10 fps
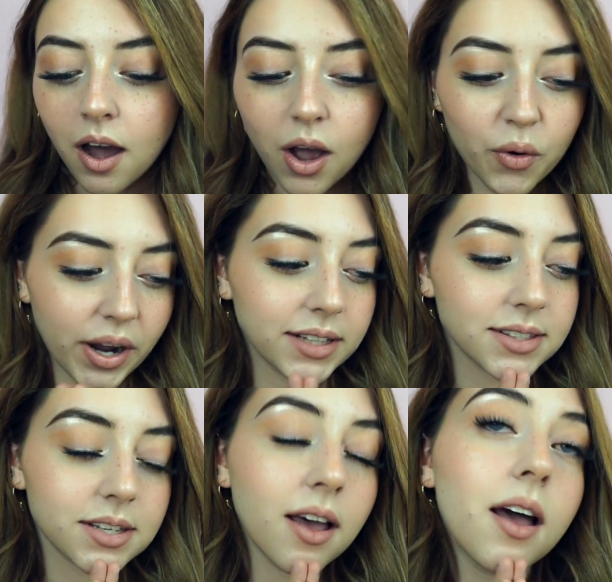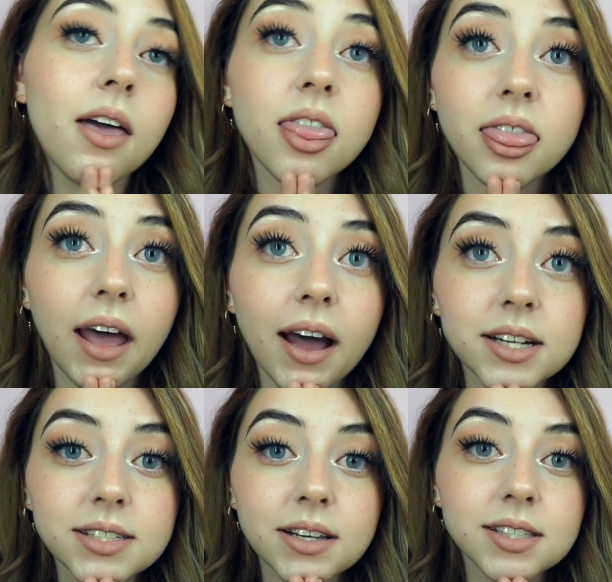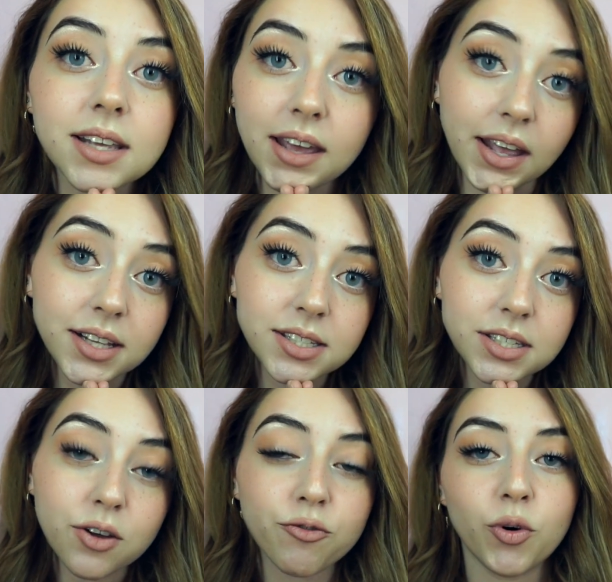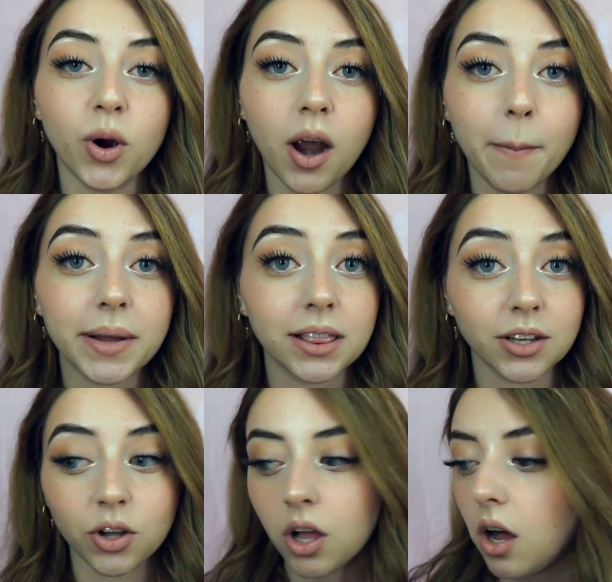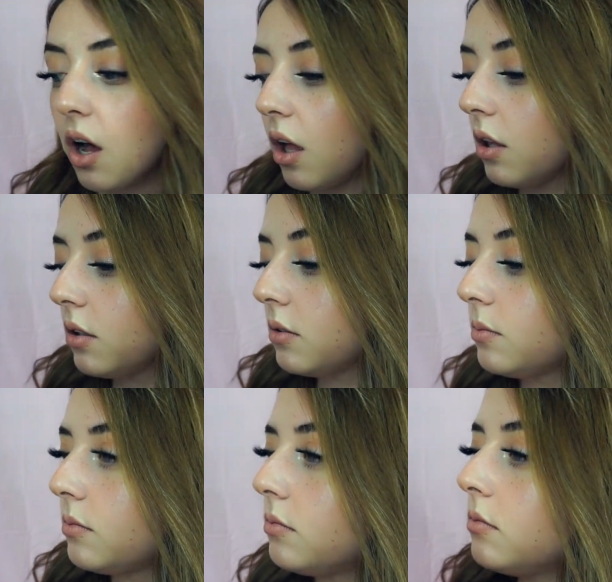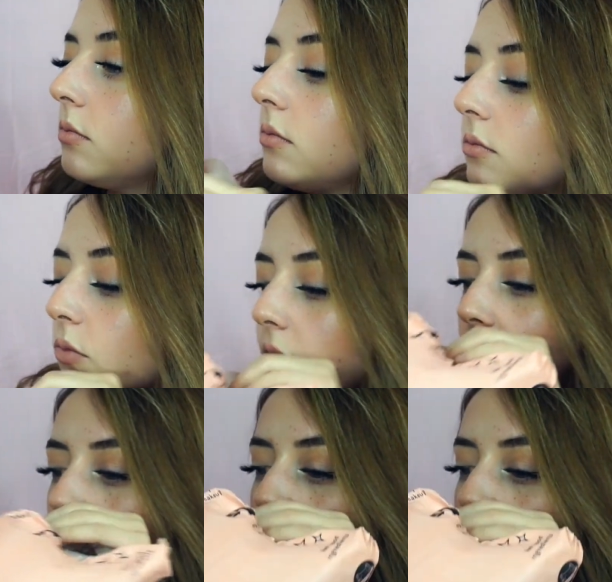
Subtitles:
All right, that is it for my little haul. Right?